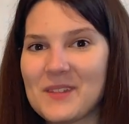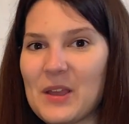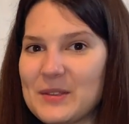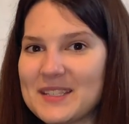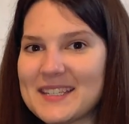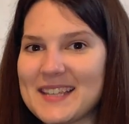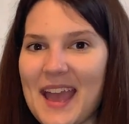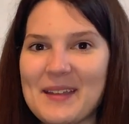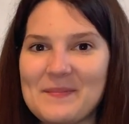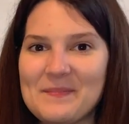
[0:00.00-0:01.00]
Who's to
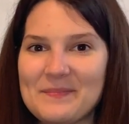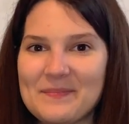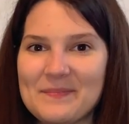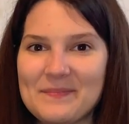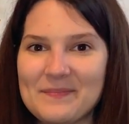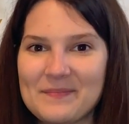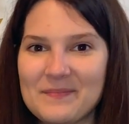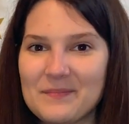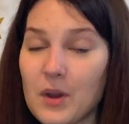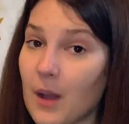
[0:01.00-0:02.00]
say?
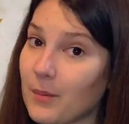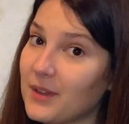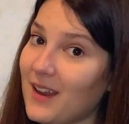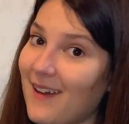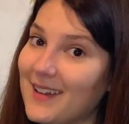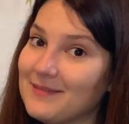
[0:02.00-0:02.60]
Probably not.